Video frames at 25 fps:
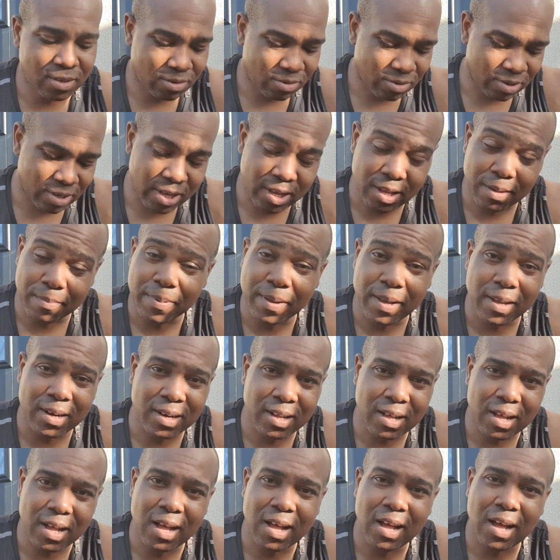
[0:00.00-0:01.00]
Take a pen.
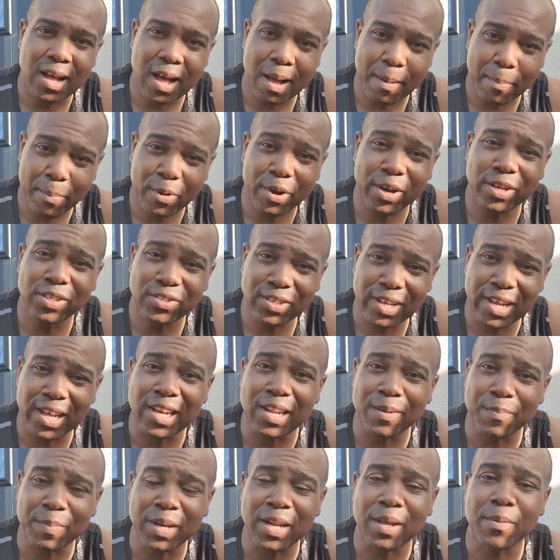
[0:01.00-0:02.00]
I'm going to
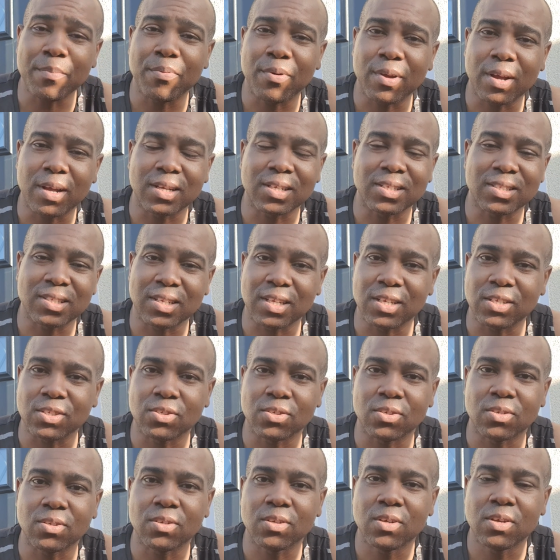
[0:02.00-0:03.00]
eliminate procrastination.
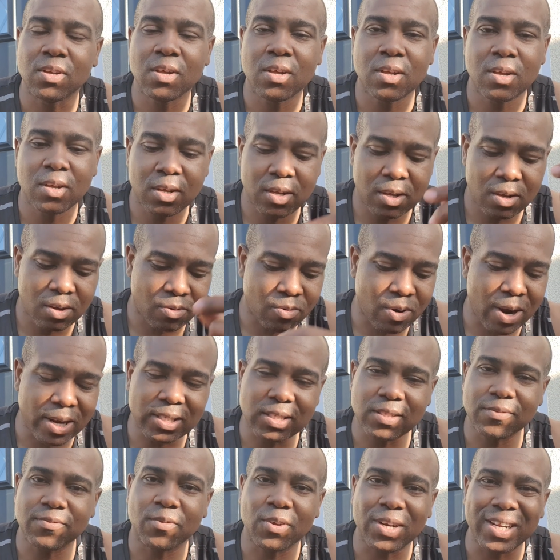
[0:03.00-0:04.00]
Write
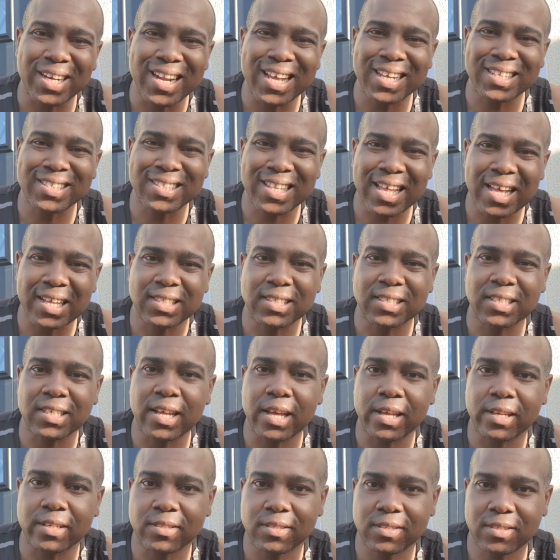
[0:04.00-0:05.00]
it for the next 30
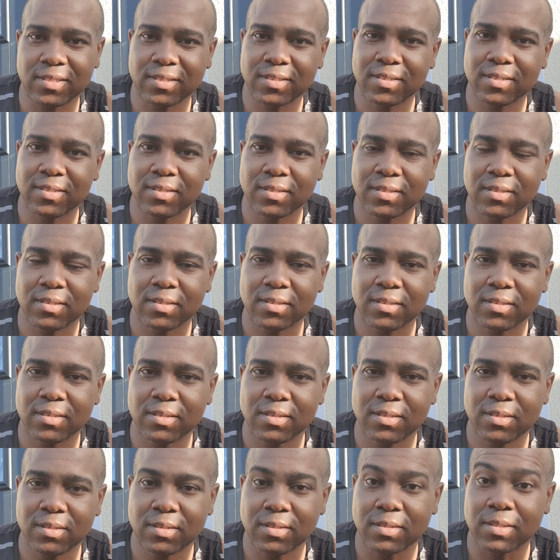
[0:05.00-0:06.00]
days.
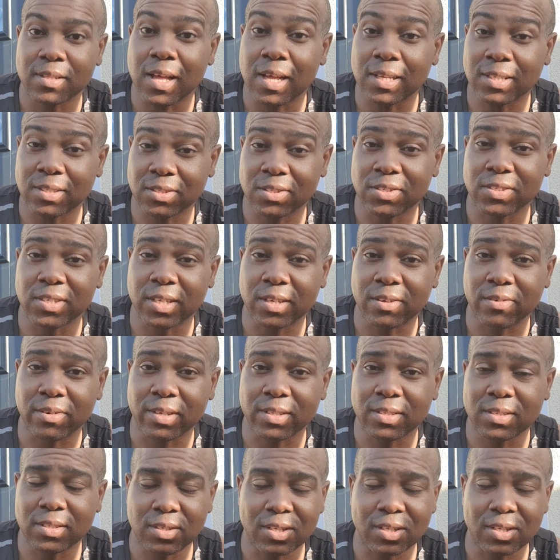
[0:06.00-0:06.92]
That's the secret.